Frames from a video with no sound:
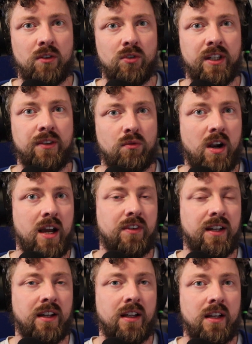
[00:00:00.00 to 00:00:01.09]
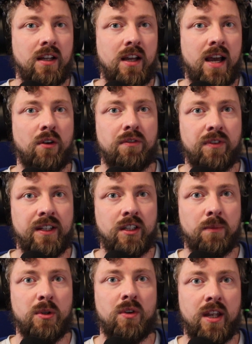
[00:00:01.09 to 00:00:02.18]
we had a really thriving, healthy
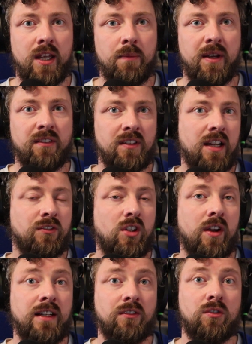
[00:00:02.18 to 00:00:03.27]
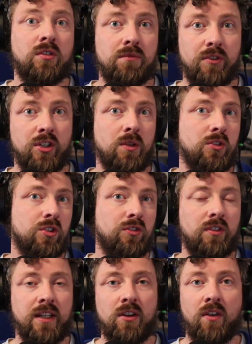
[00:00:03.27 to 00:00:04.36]
community, but it's nice going into something new and
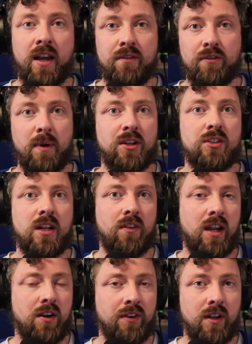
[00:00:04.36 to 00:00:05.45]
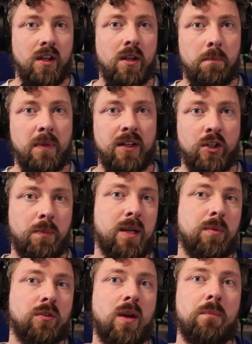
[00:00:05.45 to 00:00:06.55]
just seeing all that information out there and meeting new
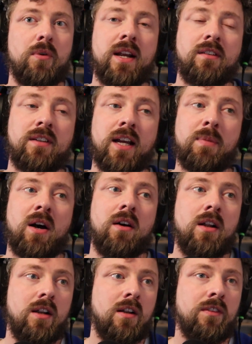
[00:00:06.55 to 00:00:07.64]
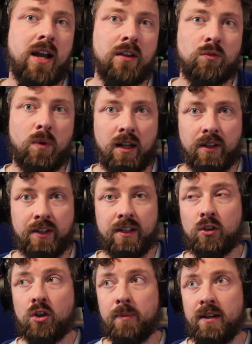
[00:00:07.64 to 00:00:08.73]
people. So I'm pretty excited about that as well. And in
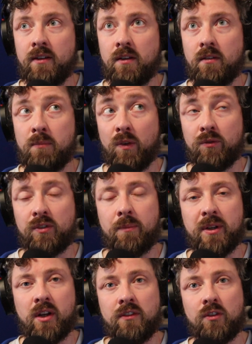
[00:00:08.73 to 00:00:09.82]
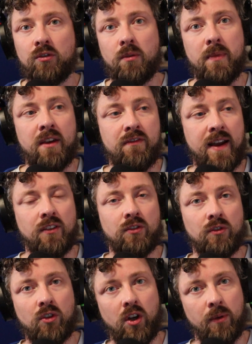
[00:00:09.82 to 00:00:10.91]
the coming months, I'll be going to some events
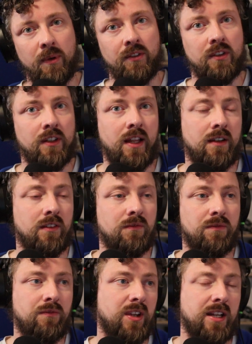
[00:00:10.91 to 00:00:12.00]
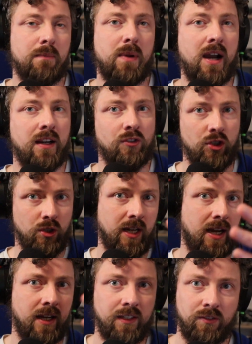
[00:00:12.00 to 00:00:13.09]
and tournaments and then feeding back to you
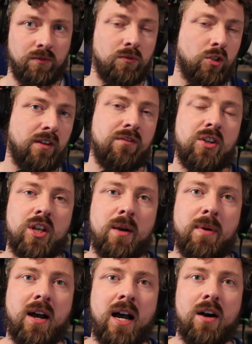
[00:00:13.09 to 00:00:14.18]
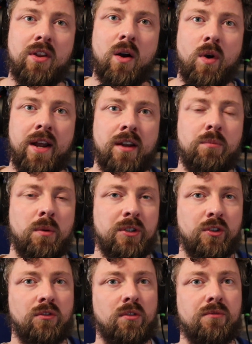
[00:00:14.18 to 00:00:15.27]
guys, doing a video about how that went and probably
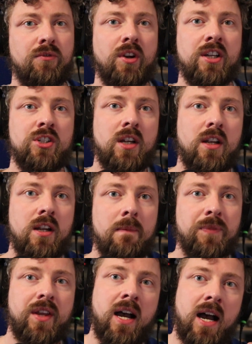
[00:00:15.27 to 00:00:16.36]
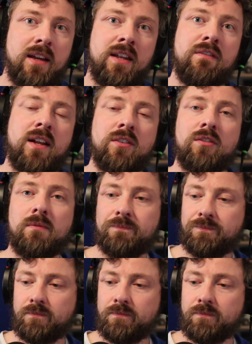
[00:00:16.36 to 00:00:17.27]
doing some footage at events.